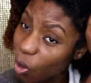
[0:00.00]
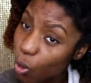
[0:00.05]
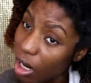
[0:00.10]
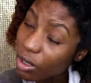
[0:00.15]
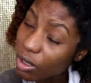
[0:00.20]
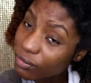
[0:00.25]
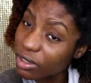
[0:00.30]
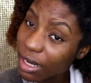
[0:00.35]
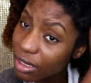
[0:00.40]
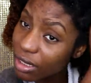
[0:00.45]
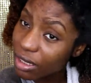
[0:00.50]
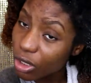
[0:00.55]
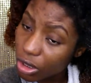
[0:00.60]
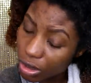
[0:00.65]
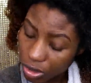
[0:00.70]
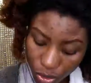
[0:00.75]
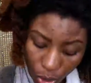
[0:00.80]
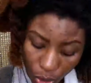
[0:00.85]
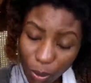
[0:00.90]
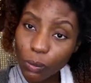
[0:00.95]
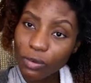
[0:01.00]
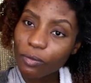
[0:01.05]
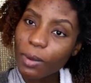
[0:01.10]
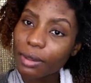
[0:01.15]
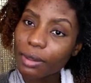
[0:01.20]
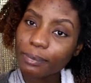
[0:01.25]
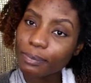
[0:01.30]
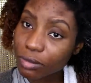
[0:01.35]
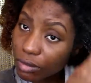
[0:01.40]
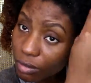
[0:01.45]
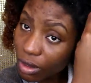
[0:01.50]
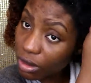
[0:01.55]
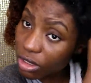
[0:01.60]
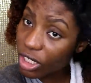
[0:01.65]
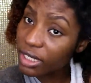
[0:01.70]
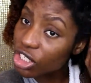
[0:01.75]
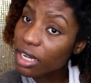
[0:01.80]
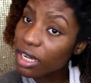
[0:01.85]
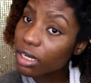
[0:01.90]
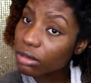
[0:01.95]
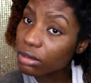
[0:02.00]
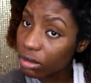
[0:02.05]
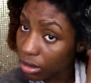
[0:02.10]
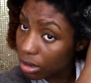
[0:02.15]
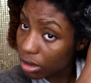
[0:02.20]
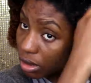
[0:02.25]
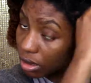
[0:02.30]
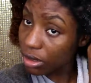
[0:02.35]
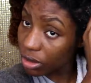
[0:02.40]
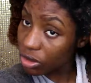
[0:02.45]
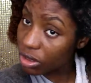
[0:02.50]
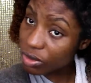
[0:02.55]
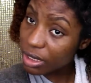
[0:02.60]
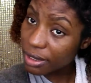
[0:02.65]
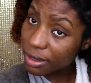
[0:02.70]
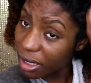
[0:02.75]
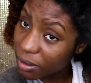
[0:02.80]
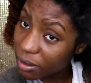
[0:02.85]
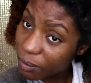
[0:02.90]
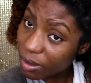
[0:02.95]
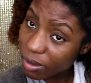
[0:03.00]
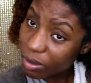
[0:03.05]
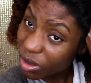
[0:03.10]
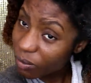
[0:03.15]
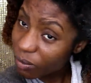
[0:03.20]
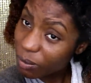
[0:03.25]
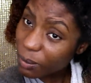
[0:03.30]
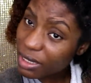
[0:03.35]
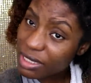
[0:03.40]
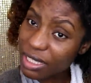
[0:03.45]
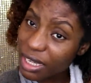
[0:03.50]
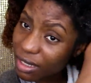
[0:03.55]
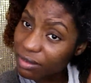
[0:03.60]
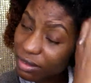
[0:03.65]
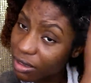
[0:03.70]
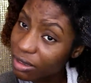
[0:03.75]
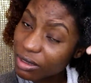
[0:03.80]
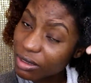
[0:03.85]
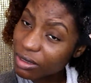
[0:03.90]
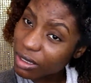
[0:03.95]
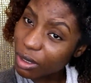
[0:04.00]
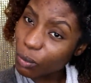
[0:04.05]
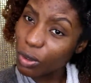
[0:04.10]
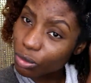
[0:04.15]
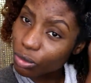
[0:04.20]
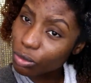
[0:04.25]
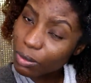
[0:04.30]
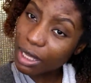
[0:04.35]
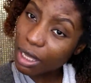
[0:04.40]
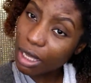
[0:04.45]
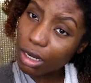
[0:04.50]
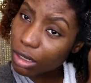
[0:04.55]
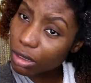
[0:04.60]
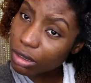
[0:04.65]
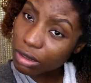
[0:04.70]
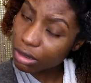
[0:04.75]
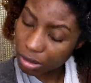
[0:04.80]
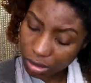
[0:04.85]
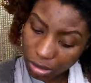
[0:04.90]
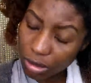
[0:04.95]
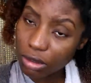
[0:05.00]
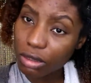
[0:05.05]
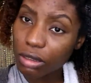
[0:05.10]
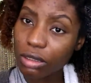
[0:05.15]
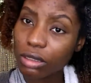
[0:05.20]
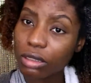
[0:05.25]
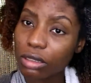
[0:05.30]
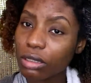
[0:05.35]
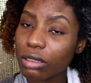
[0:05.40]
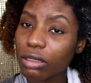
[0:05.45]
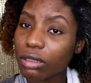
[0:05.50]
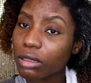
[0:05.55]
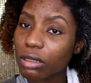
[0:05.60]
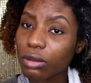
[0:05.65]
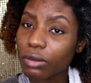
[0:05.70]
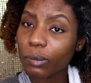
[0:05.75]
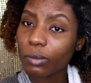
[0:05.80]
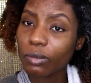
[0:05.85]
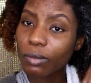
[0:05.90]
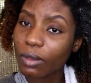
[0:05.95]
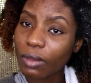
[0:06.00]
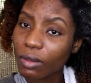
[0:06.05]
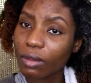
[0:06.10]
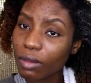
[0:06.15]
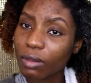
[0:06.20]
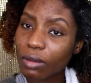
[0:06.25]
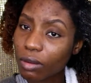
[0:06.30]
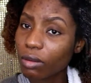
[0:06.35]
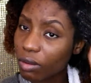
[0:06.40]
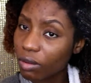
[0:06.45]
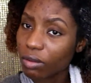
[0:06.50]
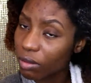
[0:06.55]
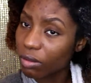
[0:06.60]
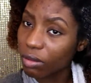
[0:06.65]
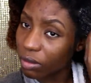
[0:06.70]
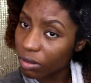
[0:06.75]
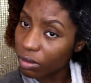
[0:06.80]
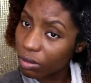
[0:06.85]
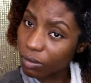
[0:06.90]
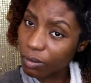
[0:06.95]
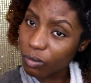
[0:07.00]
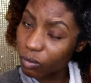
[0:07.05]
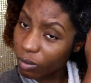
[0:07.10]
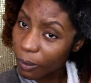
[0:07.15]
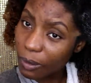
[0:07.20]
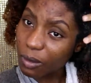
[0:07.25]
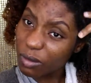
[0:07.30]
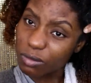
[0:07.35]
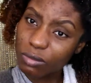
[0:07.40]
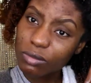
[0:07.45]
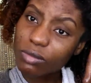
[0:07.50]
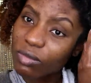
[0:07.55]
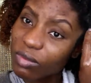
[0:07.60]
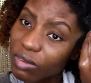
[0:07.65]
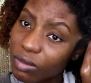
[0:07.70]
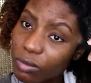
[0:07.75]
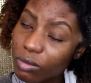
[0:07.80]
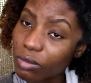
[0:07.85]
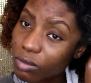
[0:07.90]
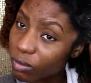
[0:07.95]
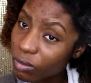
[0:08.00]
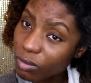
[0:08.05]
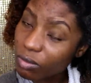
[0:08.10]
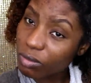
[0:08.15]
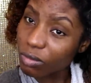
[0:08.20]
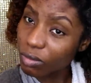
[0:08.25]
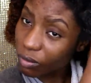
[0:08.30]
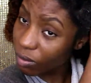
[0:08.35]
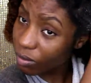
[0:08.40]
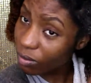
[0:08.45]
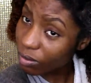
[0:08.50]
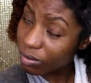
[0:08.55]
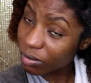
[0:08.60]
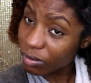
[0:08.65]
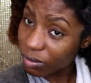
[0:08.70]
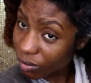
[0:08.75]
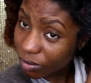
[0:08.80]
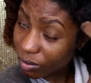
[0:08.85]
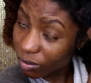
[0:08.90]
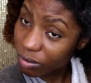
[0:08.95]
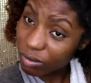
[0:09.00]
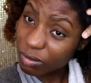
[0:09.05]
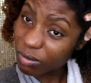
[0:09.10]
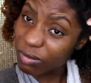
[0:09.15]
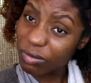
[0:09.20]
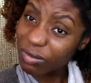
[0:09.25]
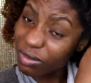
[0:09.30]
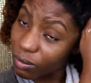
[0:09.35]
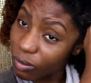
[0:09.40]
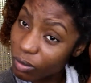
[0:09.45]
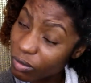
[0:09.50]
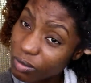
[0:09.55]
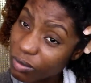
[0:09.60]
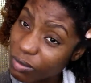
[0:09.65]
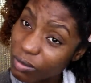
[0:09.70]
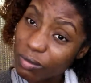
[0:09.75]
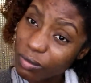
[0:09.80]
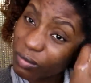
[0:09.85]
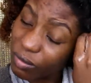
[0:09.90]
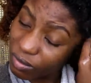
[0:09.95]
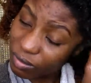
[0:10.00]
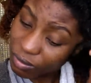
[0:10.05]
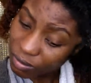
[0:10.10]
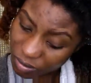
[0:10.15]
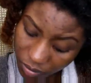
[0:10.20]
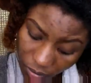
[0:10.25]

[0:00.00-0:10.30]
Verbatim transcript: See, the steps are quite long but very, very simple. If you guys give yourself time, I'm a thousand percent sure you'll be able to do it.